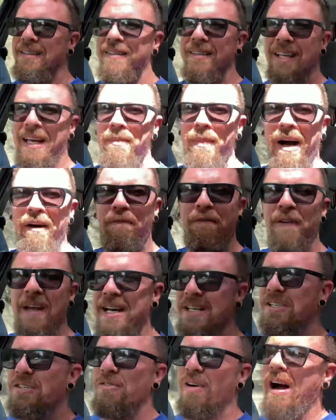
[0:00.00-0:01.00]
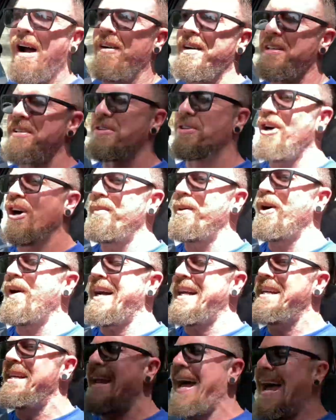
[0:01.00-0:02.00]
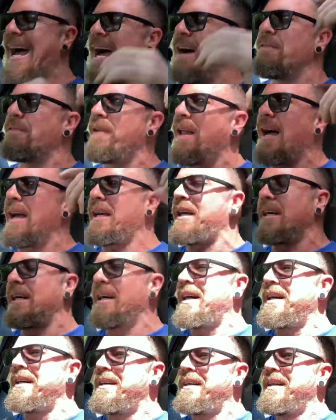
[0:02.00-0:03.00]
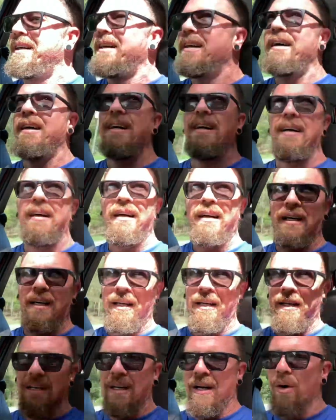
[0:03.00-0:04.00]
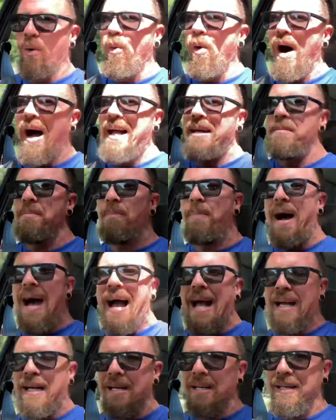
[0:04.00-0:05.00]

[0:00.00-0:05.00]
In my Fiesta RS Turbo, I didn't have like a wind back